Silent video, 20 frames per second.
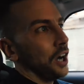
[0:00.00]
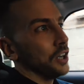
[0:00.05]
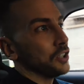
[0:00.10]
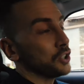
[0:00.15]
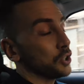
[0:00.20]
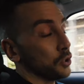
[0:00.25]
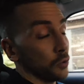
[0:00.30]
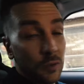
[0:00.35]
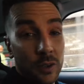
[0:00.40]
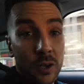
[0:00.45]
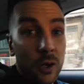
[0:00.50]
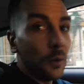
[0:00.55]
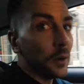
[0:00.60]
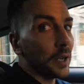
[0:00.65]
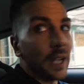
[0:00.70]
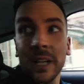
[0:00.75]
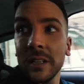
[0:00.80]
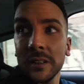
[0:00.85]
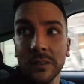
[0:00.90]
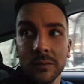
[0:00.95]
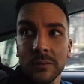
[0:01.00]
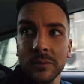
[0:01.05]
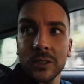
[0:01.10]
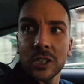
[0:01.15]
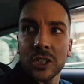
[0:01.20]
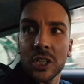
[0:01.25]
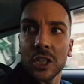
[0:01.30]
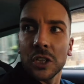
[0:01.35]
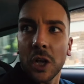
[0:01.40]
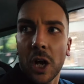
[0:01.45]
Surreal again.
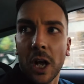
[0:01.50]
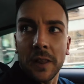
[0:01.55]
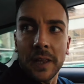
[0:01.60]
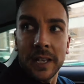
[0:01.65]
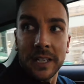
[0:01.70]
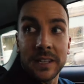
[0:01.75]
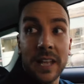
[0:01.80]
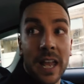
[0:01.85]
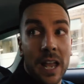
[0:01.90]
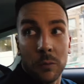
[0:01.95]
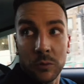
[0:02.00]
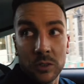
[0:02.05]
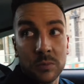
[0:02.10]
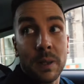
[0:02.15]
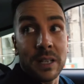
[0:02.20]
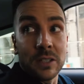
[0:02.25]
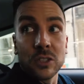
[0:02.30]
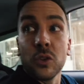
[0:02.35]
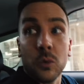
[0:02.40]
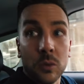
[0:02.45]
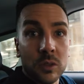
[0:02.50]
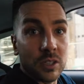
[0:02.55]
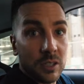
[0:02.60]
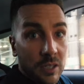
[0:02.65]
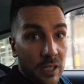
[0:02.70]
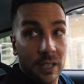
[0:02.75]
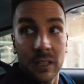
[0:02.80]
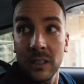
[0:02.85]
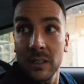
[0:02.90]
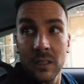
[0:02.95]
Just like in there was mental,
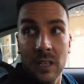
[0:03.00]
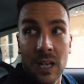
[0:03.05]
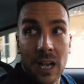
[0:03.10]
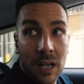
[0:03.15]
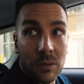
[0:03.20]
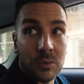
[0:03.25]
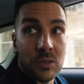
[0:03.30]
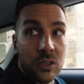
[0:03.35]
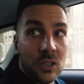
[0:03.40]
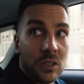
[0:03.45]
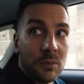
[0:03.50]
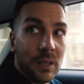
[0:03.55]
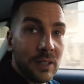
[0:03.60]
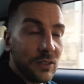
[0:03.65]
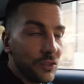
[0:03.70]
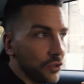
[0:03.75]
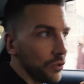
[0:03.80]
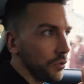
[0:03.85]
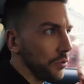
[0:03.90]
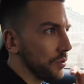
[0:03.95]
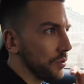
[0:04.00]
wasn't it? Yeah. Absolutely mental.